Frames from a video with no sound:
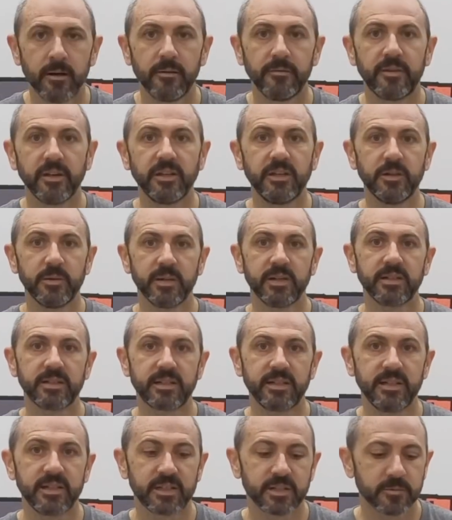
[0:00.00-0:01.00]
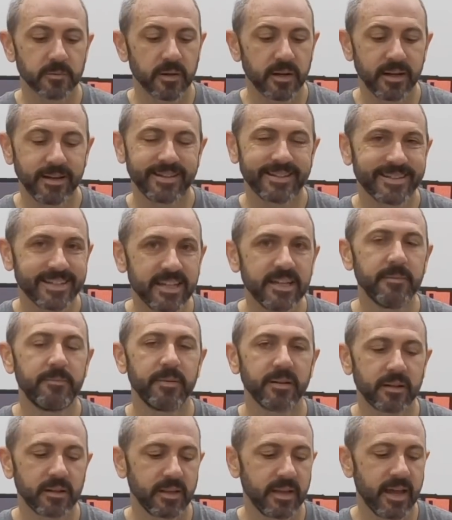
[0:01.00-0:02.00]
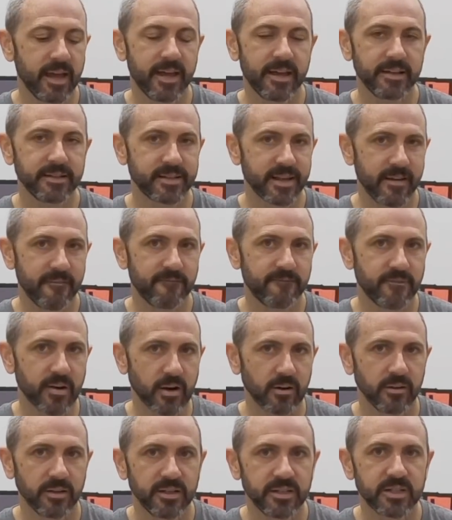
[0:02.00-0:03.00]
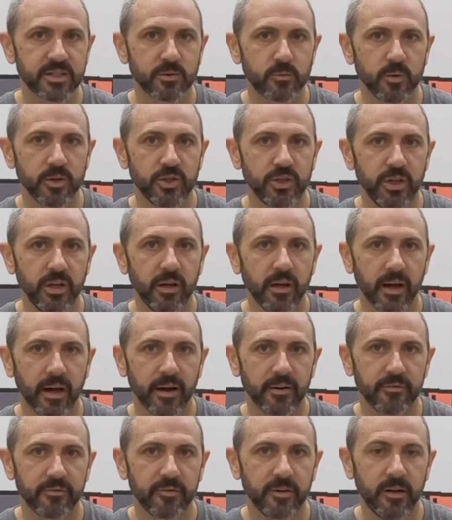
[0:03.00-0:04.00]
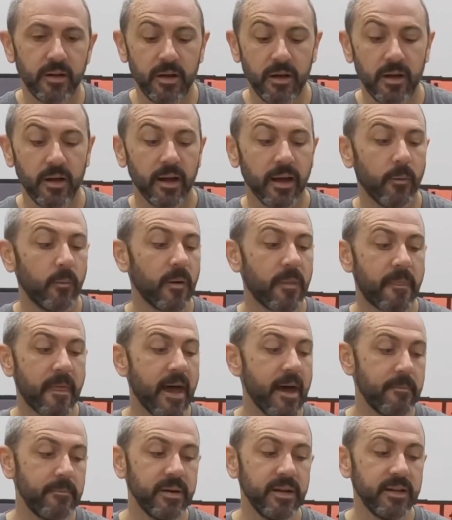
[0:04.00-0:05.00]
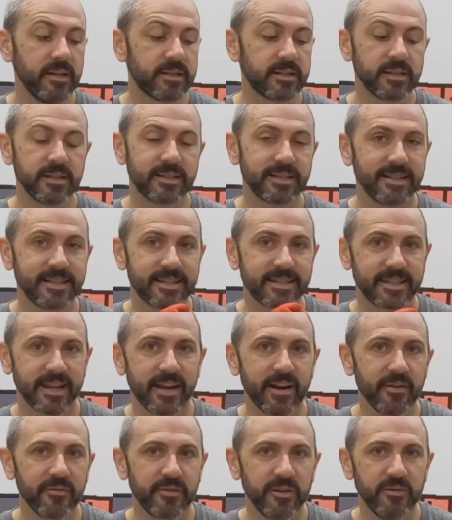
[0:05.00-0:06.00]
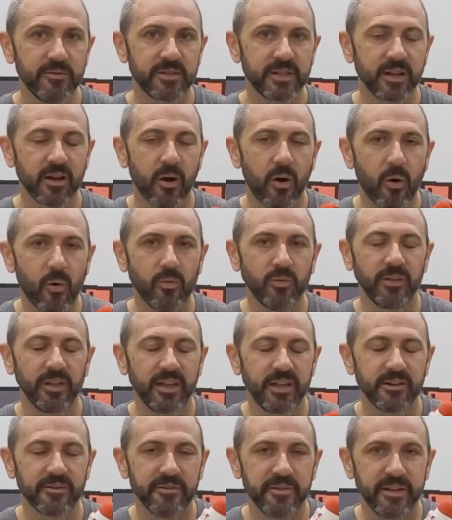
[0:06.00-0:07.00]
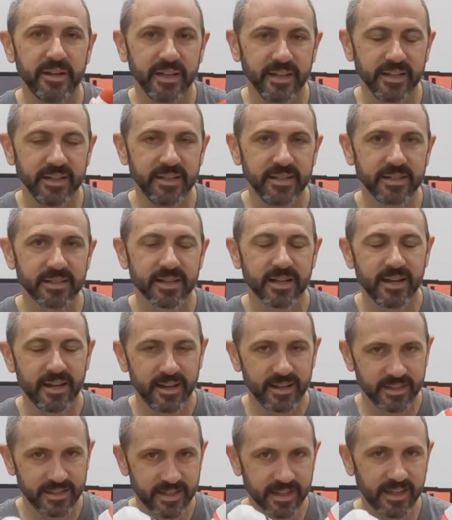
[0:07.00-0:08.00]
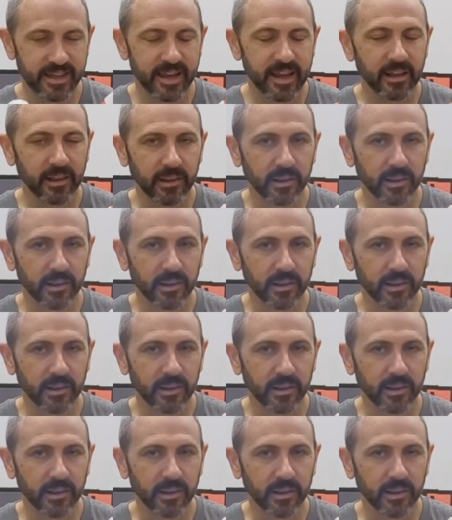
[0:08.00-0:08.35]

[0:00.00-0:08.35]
The USD Sway typically has a fairly squishy cuff. And what that means is instead of using only your knees to get